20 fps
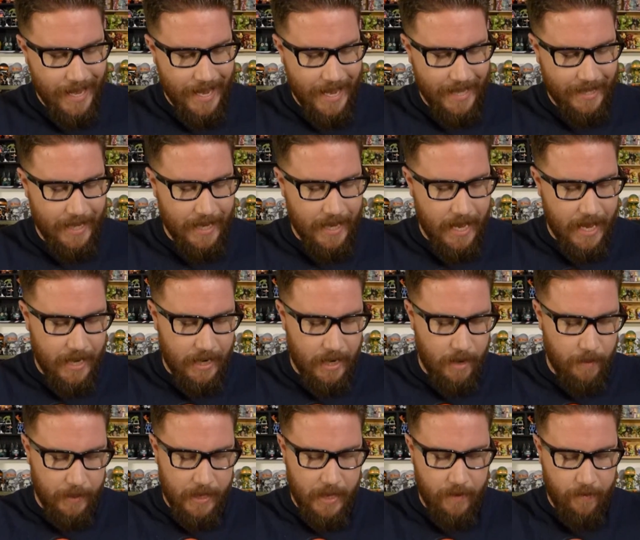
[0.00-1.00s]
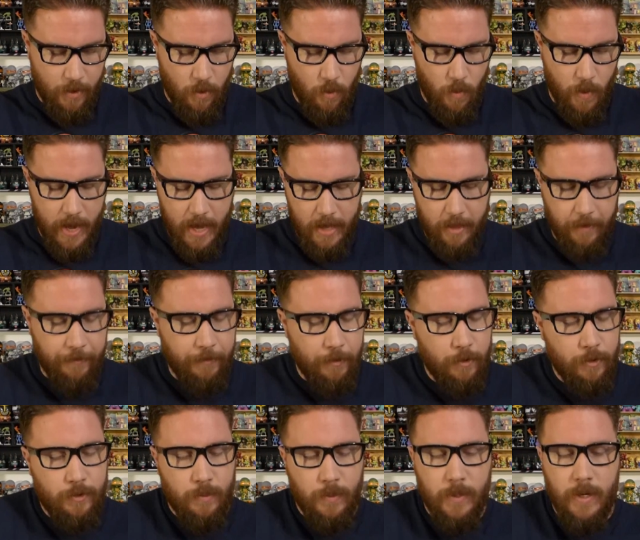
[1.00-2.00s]
I think I ended up giving away the
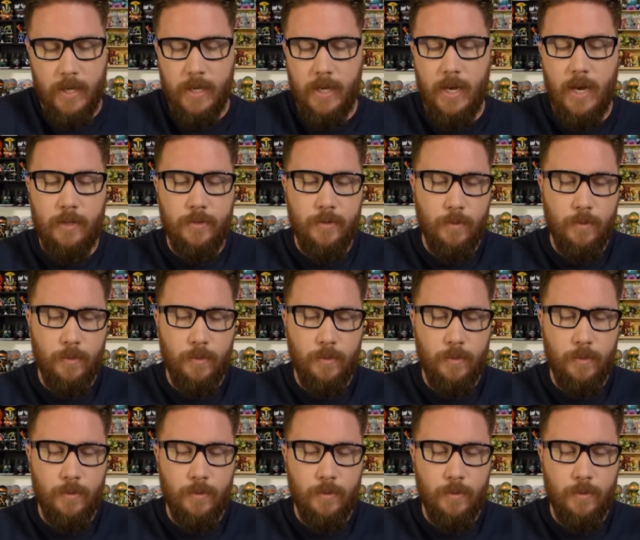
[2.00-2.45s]
first one I got